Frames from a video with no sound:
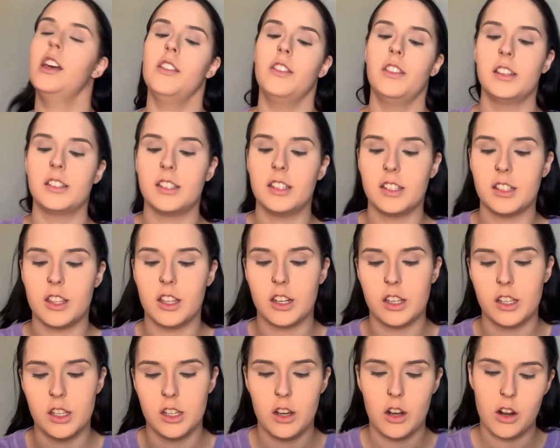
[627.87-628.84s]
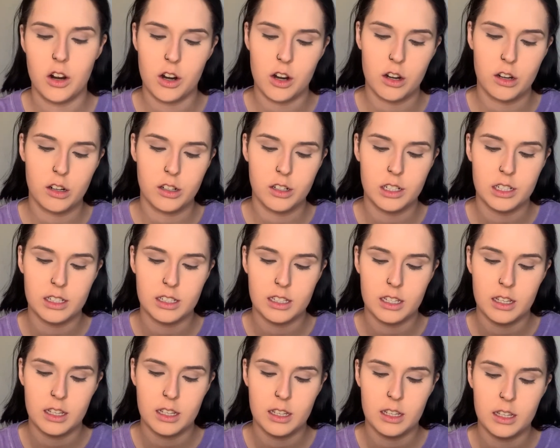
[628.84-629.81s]
This is the
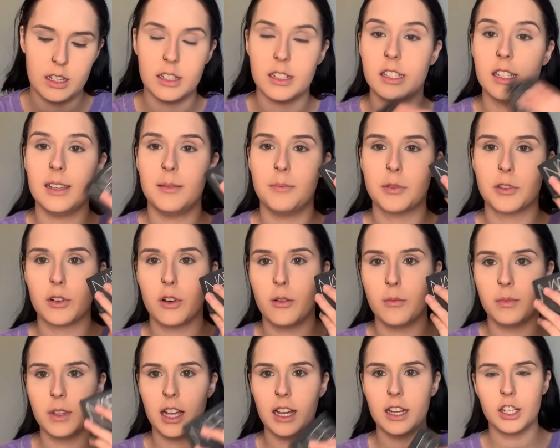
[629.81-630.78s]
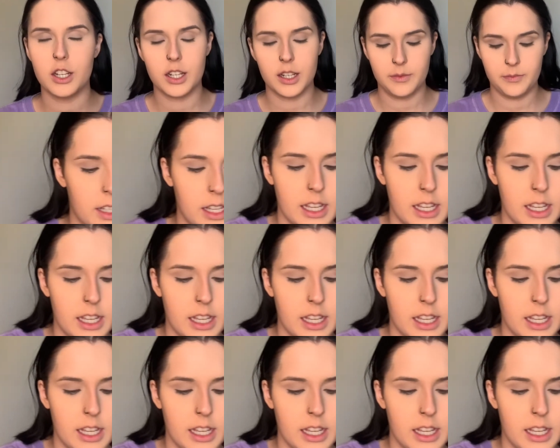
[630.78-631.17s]
NARS Deep Throat Blush.